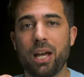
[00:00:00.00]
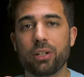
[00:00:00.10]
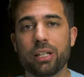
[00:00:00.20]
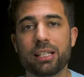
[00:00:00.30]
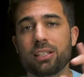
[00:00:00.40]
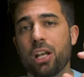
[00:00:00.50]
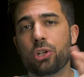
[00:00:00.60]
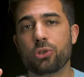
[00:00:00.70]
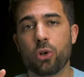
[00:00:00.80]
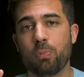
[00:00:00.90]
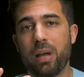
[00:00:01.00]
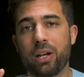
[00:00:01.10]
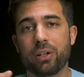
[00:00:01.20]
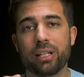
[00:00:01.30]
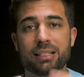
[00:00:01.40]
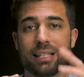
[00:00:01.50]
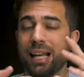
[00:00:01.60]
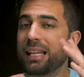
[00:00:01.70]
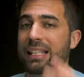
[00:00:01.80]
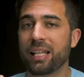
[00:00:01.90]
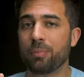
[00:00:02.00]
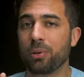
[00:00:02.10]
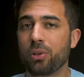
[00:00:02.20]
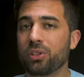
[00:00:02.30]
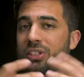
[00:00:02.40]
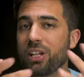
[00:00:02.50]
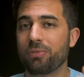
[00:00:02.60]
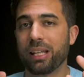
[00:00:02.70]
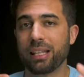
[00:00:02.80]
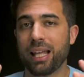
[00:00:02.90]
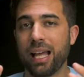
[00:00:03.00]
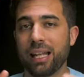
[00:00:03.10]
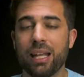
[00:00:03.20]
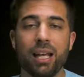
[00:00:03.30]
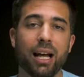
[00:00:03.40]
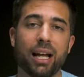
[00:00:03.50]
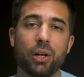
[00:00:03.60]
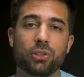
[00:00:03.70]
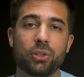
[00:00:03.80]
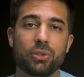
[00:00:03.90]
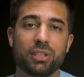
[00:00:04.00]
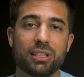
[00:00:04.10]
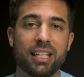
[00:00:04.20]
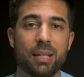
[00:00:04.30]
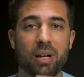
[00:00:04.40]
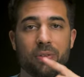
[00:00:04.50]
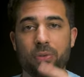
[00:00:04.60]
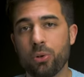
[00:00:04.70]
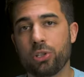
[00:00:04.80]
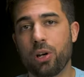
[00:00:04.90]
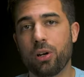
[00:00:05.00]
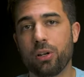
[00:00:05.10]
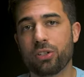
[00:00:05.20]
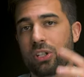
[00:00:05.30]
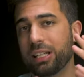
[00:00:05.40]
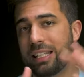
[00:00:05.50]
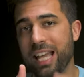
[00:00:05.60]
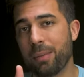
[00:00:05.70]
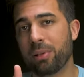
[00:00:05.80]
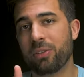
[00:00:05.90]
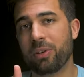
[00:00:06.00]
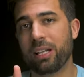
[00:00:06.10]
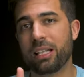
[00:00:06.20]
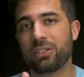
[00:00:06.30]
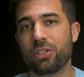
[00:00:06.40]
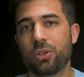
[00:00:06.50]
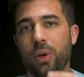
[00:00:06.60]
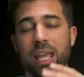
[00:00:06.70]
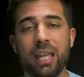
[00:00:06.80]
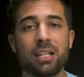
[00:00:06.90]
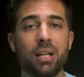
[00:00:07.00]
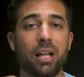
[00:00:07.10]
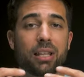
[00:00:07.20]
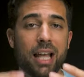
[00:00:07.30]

batteries, drone batteries, gimbal, stuff like that. I also use it to keep my phone charged, a tablet if I need to, and a